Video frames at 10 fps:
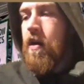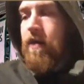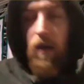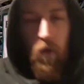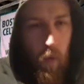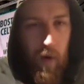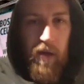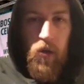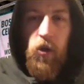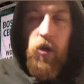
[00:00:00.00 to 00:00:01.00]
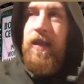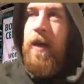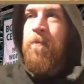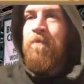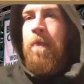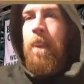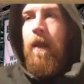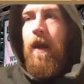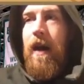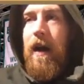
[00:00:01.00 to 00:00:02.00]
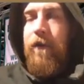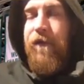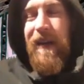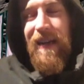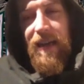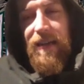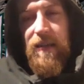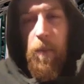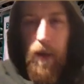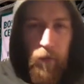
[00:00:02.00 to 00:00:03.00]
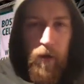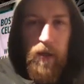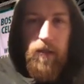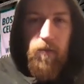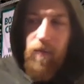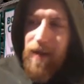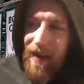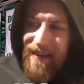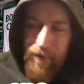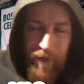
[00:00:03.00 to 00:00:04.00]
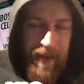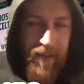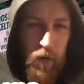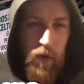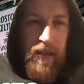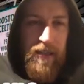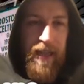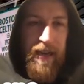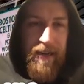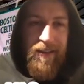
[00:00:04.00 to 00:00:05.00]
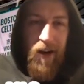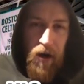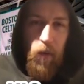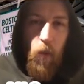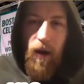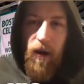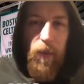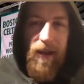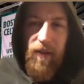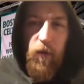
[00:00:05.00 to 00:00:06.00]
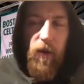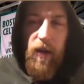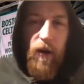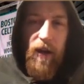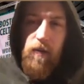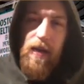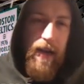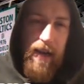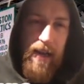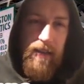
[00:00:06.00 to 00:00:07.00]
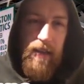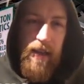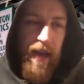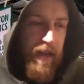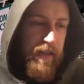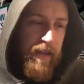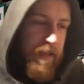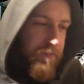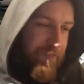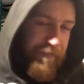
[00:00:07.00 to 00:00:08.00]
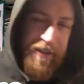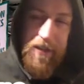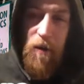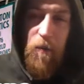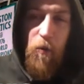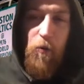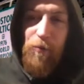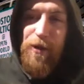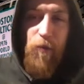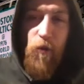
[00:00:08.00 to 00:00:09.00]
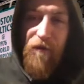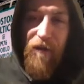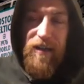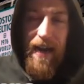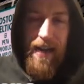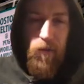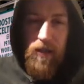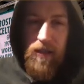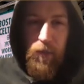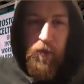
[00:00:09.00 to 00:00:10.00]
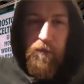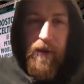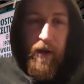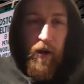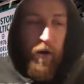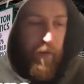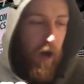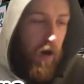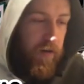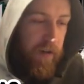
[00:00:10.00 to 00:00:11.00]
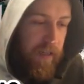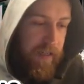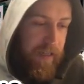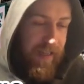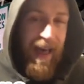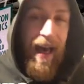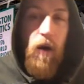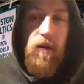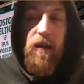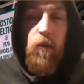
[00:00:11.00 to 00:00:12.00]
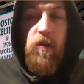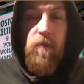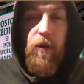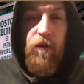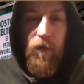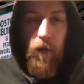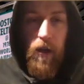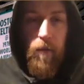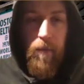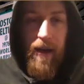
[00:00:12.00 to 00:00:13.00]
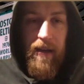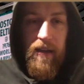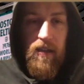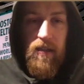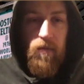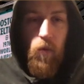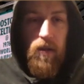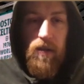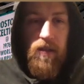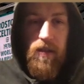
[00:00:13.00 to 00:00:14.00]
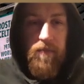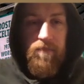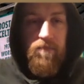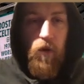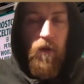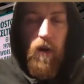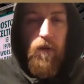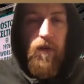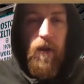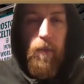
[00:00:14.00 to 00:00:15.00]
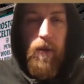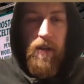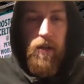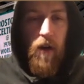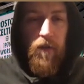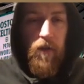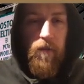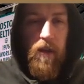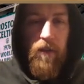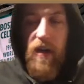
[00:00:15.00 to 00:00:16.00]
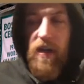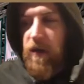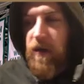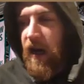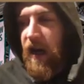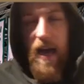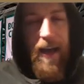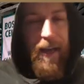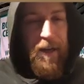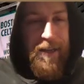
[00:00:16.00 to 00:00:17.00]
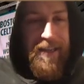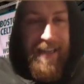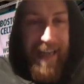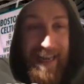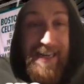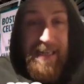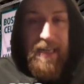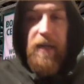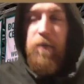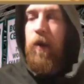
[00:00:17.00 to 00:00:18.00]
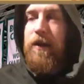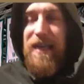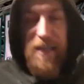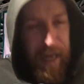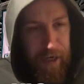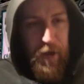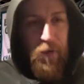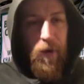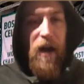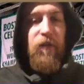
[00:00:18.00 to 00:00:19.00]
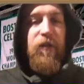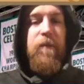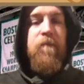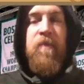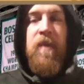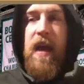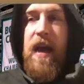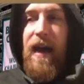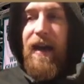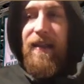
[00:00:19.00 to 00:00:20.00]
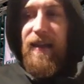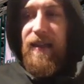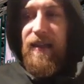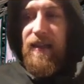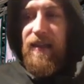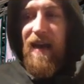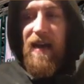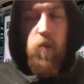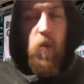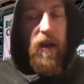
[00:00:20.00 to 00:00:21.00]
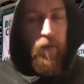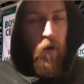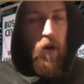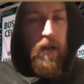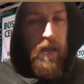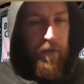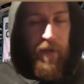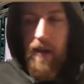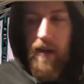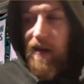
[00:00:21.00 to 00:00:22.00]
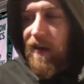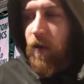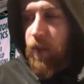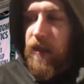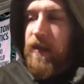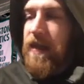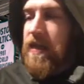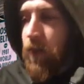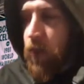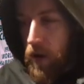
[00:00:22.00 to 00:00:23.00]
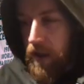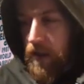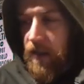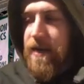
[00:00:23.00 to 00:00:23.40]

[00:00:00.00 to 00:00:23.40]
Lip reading: That's all well and good. I think it's a bit rich, to an extent, the Harden one compared to anyone else, like an AD. AD example, small franchise wants to move bigger. Harden is in the house that was built for him, and he just wants to move closer to the beach after the investment. Like, this is his team centered around him, and I think that's where the Rockets are feeling a little bit disappointed.